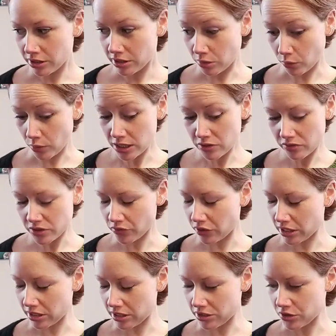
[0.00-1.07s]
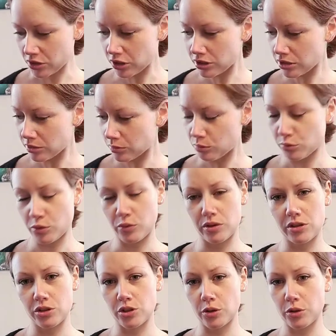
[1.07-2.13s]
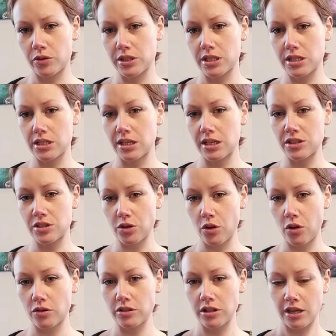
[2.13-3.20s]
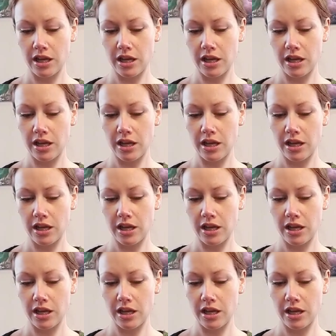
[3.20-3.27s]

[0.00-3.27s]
The weight of this violin is good, but with the shoulder rest, it's not.